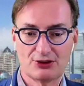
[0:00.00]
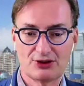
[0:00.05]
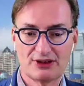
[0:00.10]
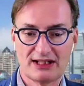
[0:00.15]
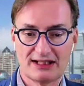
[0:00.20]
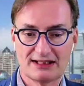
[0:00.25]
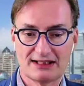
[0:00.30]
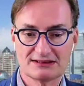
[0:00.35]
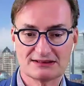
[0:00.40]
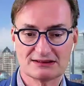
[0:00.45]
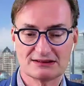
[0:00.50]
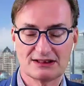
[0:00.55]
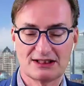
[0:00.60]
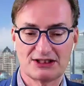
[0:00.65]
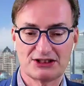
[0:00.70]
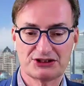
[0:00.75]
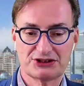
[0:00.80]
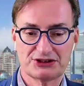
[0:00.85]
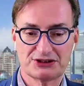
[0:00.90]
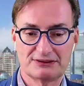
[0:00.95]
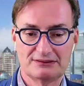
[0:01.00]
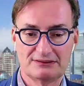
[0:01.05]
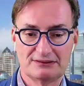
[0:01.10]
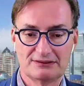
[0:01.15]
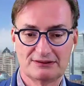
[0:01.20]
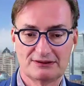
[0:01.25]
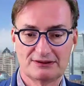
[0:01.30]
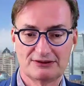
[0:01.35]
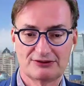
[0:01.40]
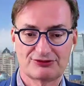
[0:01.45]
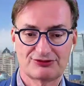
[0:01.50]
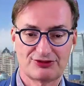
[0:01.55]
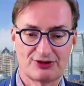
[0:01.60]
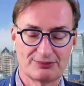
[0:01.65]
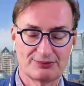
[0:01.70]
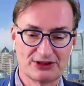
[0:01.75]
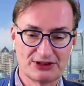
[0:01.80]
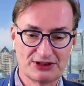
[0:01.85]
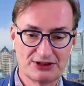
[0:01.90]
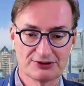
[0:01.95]
cancellation from a
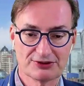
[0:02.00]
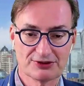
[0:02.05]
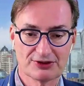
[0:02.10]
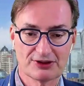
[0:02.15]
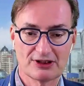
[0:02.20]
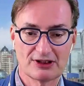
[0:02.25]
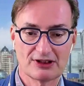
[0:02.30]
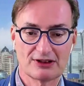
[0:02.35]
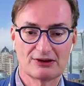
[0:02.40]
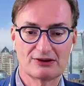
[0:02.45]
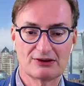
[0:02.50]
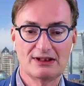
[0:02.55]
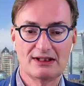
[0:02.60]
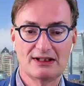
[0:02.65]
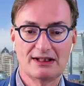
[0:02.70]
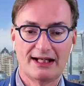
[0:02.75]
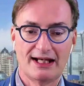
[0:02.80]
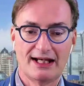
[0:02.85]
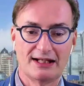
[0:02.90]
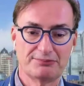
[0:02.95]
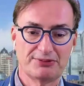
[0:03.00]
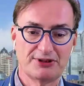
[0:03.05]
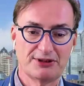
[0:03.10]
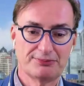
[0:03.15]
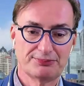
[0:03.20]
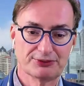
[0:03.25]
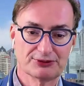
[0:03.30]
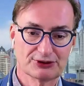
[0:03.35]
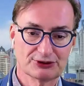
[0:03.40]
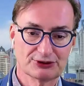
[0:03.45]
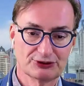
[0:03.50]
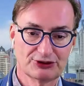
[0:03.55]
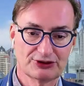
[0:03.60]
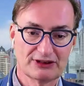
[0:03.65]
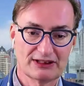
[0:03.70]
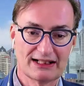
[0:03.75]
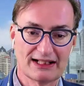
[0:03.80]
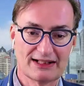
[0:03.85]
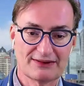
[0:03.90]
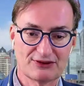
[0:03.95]
year ago, and people are
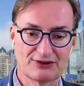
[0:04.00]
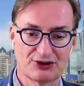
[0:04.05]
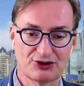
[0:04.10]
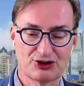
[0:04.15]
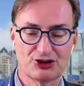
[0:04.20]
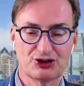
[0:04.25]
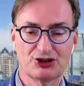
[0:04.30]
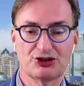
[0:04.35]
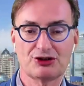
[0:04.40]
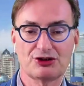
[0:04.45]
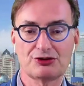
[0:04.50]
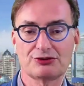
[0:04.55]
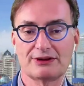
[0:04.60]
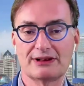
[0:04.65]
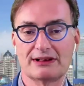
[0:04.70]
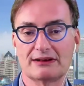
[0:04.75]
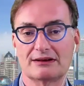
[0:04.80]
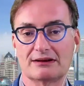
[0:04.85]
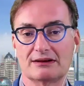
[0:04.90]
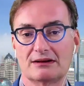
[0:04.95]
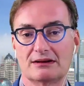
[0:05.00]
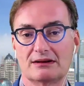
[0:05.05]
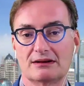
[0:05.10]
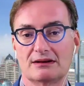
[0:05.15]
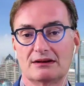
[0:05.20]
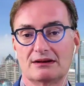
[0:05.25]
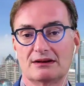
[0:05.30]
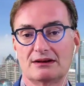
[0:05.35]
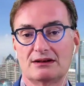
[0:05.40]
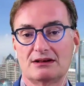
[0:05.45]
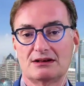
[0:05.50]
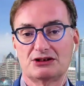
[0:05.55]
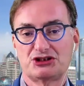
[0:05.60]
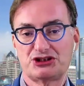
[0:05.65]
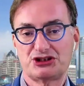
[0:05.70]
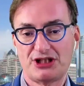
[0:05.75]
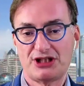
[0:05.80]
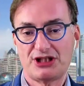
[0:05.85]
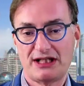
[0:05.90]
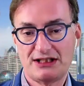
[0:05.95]
looking at the current
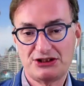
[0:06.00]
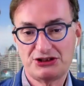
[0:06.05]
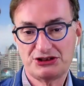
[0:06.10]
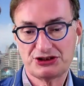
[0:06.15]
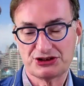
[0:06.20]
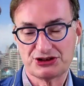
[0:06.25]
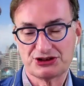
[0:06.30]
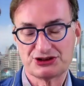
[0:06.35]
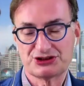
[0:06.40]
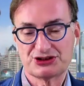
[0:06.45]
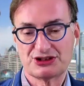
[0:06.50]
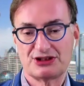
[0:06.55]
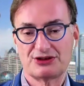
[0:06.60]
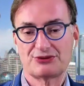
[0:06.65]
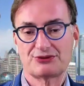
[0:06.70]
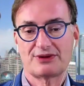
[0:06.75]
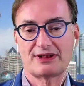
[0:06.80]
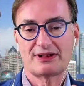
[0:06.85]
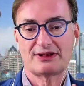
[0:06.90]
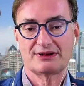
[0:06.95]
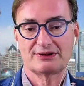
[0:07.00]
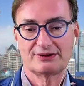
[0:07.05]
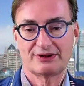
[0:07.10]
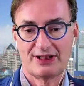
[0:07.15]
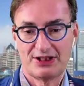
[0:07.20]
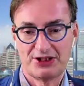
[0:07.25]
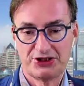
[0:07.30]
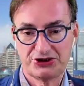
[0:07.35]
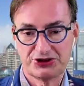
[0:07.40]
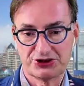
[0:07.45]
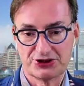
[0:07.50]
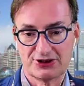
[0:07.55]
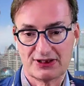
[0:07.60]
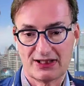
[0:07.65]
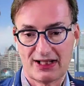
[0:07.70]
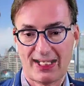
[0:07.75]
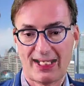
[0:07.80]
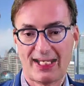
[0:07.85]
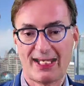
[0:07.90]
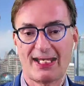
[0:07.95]
changes in regulation
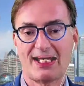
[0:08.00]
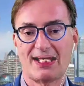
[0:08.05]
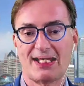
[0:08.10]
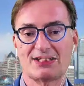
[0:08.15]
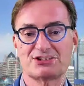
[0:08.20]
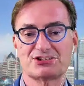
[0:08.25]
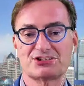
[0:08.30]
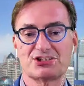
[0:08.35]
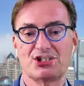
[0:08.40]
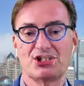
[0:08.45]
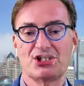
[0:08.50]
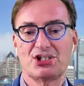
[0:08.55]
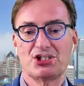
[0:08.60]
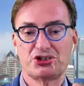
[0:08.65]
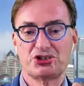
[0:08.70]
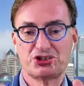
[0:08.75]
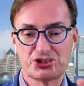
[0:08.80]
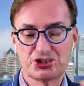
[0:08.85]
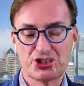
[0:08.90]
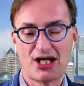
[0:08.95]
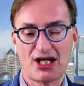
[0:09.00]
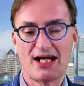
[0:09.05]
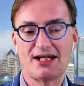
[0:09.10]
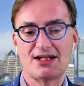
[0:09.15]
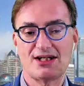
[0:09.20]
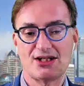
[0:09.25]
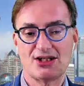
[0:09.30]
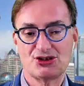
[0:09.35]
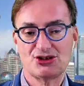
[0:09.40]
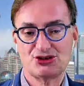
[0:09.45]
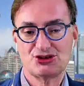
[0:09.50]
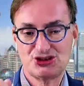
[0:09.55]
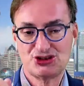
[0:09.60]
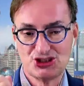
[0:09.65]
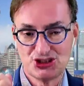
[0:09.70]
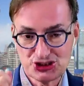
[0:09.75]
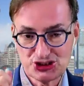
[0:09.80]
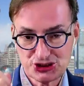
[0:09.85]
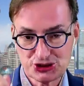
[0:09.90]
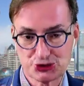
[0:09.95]
as China
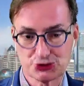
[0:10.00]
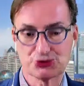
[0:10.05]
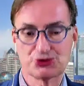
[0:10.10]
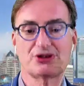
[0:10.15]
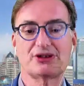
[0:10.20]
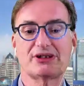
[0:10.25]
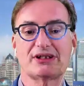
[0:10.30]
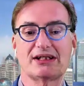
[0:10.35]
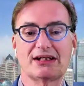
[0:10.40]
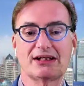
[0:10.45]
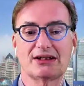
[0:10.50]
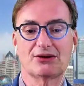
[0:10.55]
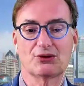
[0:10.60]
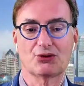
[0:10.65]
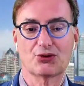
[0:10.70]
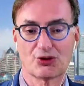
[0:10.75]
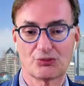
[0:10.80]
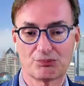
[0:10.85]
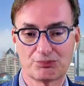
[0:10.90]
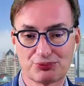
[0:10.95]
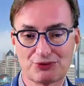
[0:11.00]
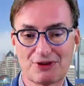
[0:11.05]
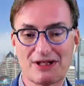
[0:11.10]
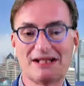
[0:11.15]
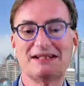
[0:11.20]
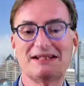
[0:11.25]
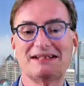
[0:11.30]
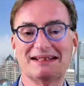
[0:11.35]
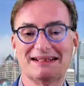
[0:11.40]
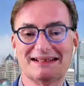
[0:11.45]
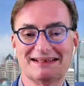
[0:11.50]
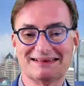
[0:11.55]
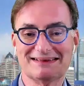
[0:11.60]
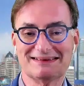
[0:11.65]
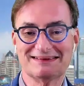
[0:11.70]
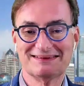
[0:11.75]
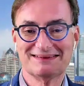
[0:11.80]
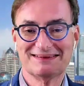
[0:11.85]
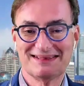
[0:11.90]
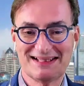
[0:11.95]
destroying or breaking
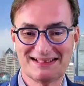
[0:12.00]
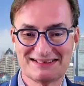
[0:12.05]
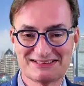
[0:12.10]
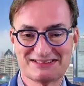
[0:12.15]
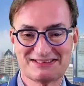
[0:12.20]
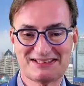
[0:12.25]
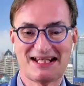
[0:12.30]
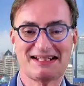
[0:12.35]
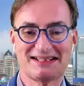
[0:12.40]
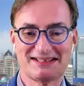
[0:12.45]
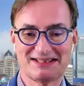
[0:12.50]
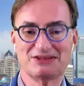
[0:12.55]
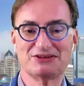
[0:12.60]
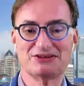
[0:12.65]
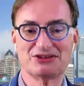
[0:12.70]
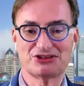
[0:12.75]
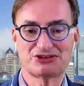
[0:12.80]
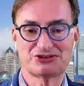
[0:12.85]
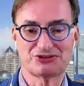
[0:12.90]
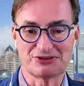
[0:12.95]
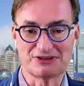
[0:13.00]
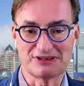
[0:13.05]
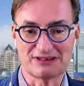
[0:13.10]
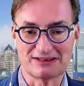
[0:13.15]
its tech industry.